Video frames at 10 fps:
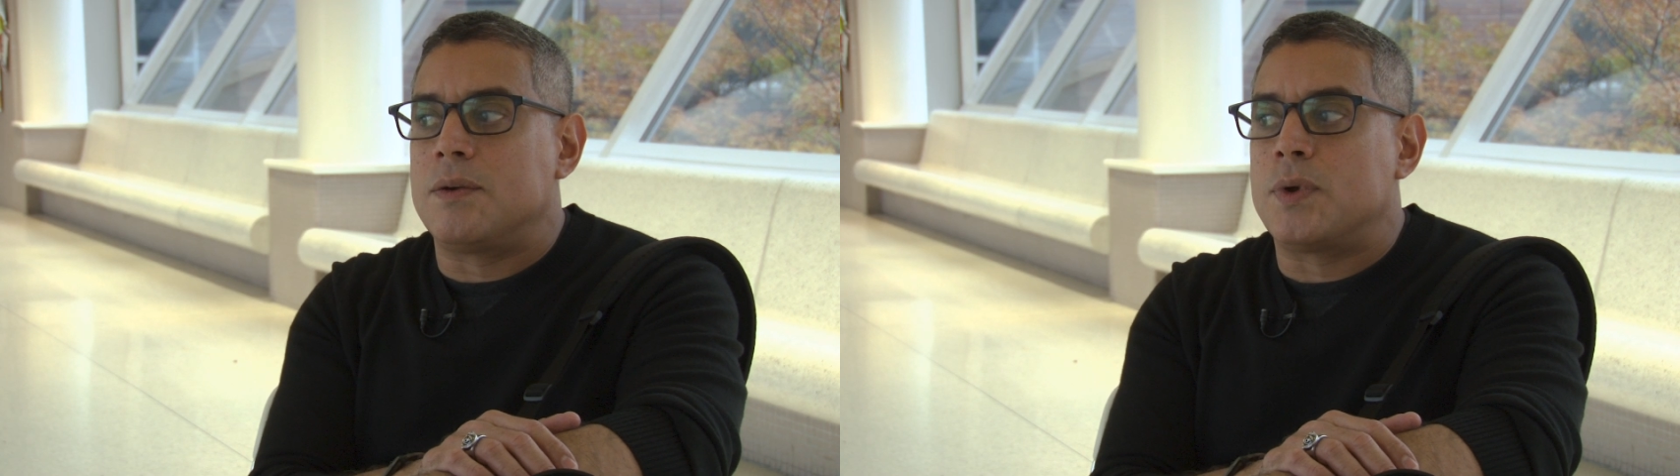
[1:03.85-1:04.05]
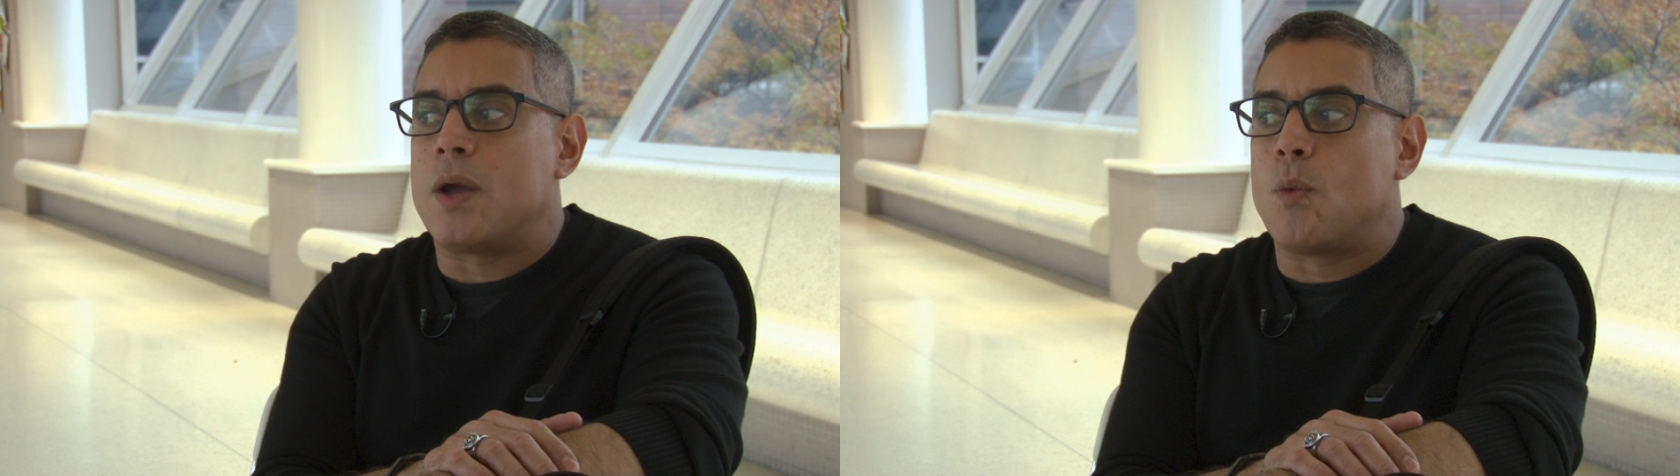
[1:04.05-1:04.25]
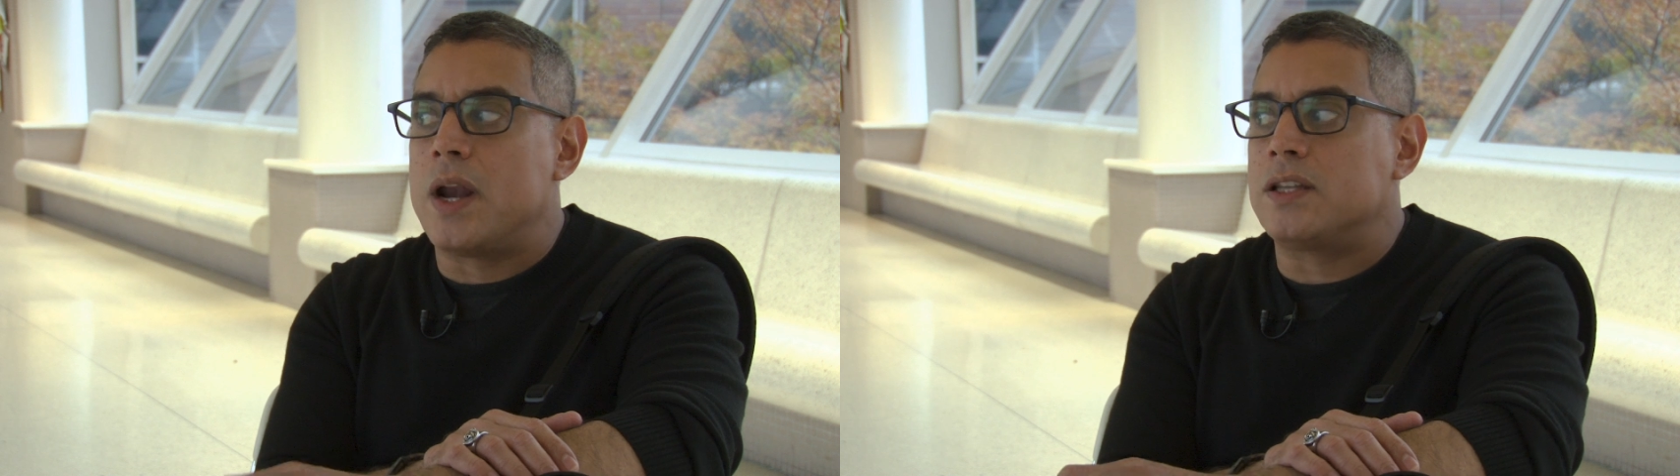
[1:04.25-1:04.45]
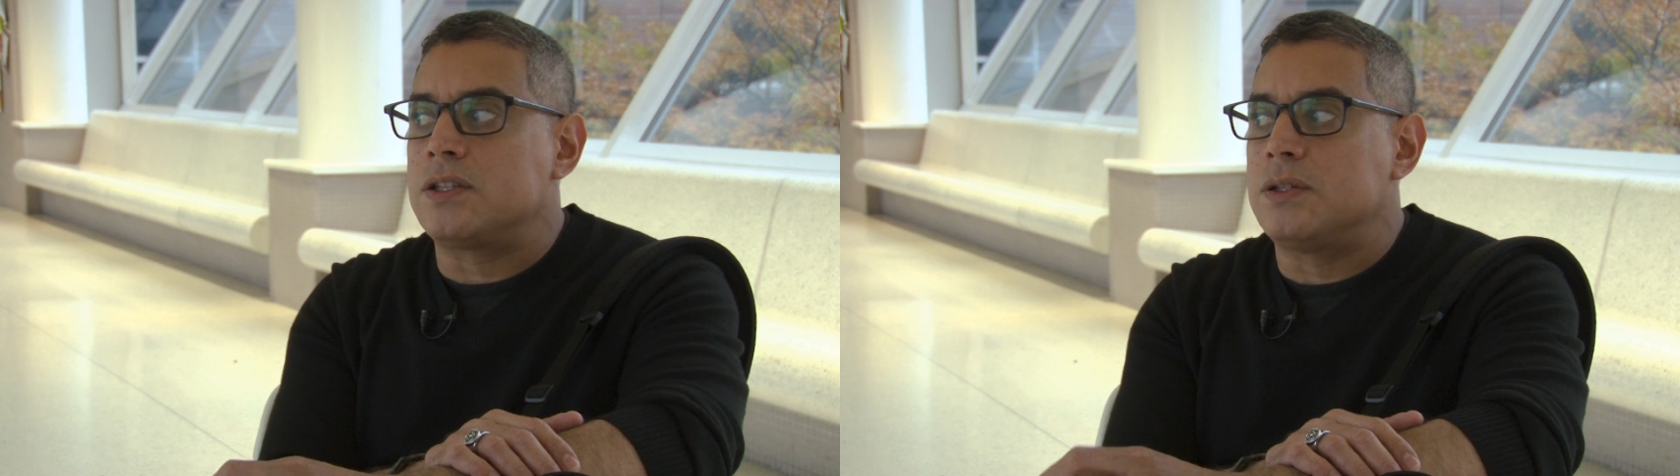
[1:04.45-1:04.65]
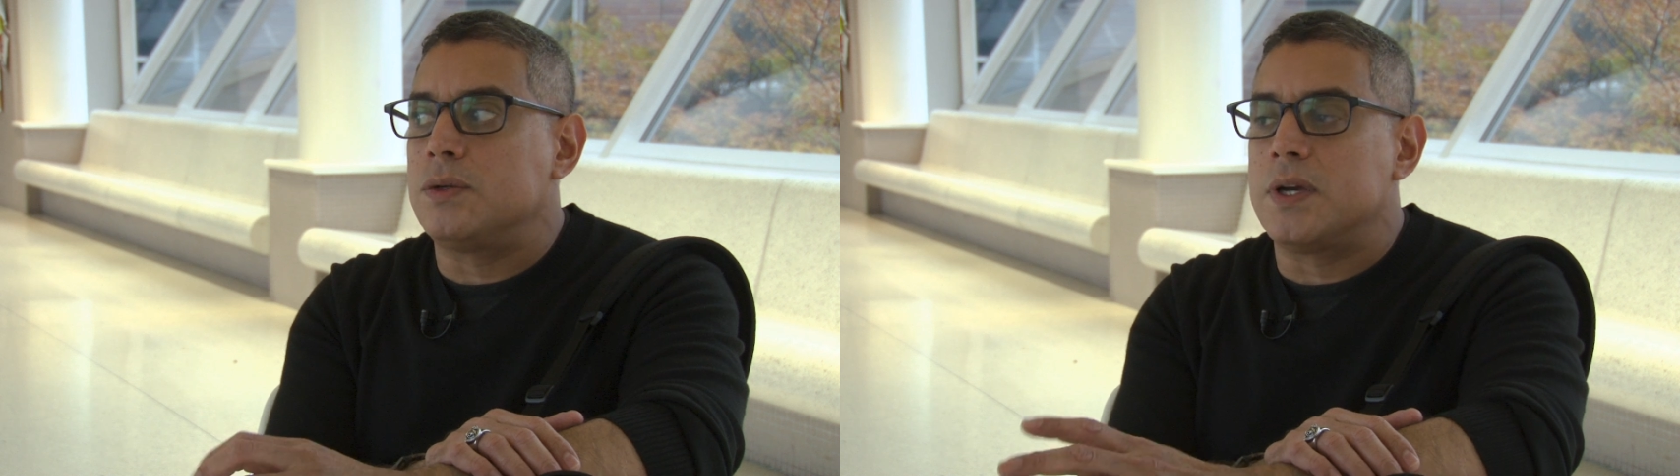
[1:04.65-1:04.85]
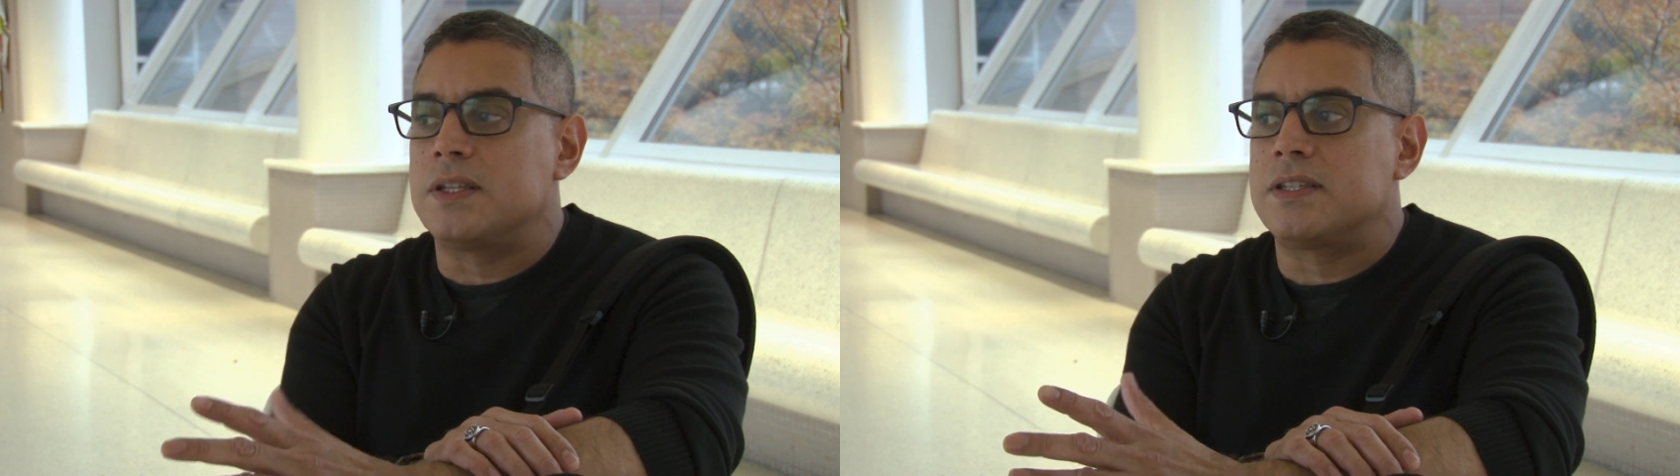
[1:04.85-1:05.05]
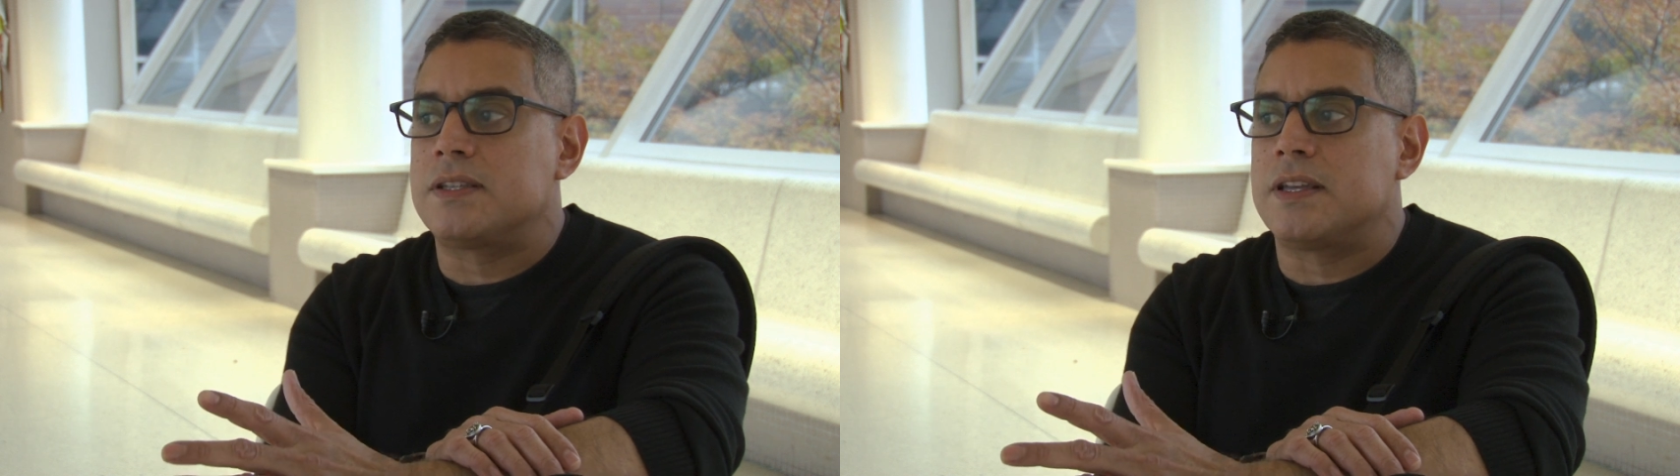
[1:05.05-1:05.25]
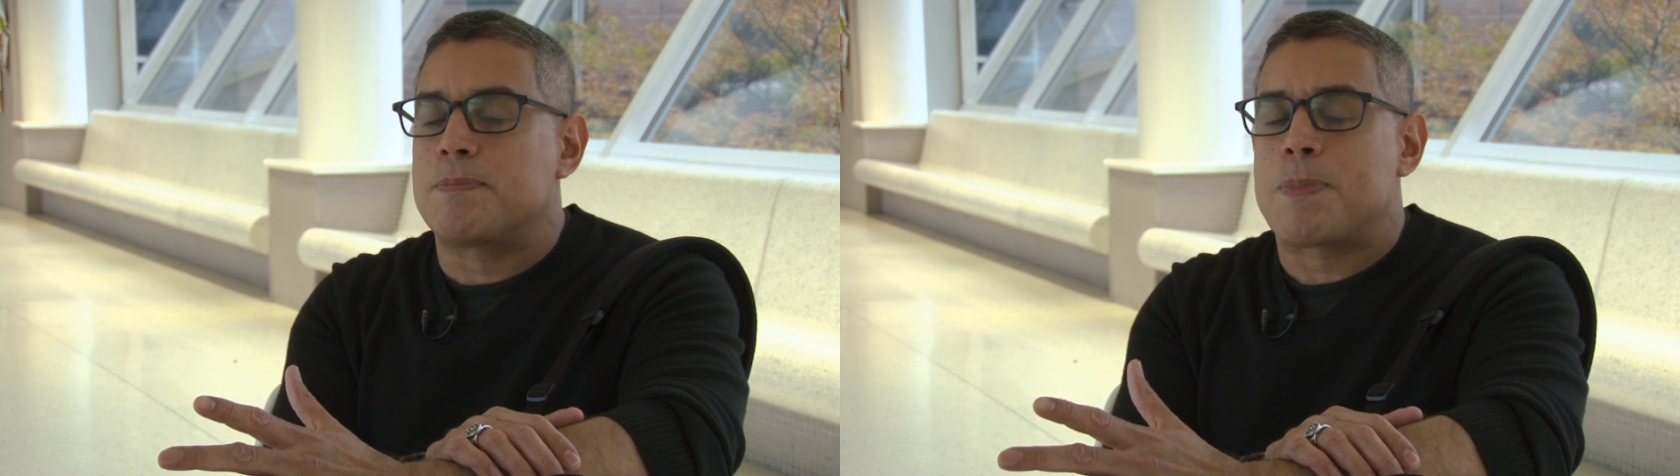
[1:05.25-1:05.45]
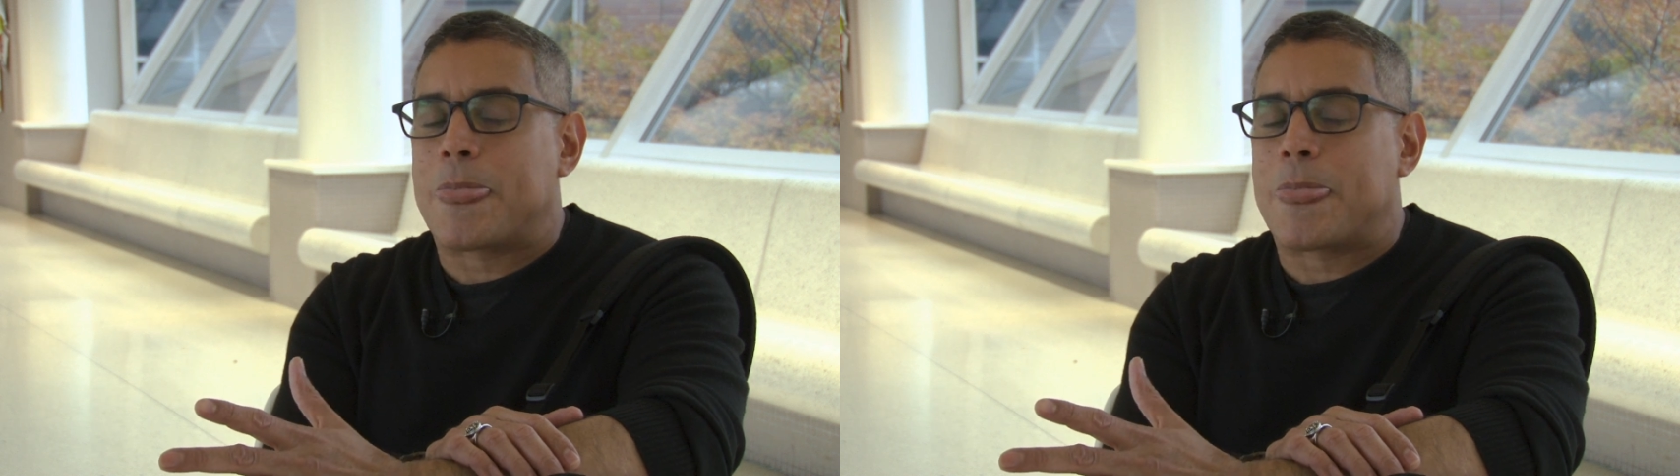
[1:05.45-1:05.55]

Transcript: what I wanted to do was that